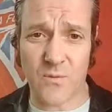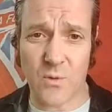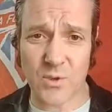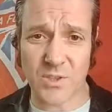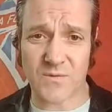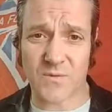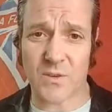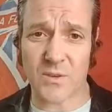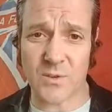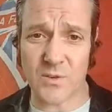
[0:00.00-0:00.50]

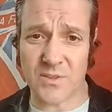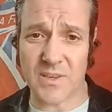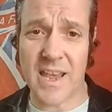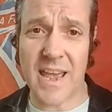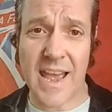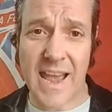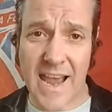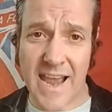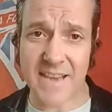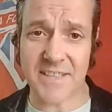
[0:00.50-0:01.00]
for good,
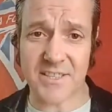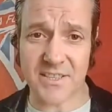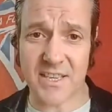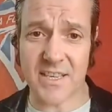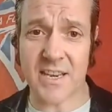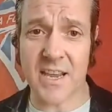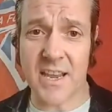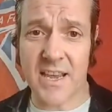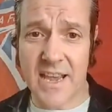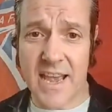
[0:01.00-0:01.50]
as they
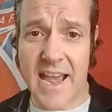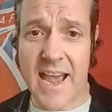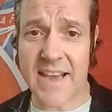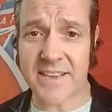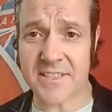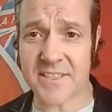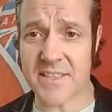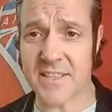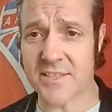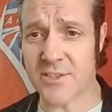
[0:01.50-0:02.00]

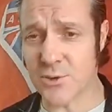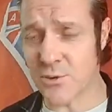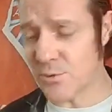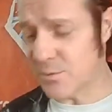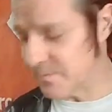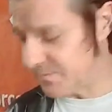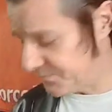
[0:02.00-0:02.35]
do.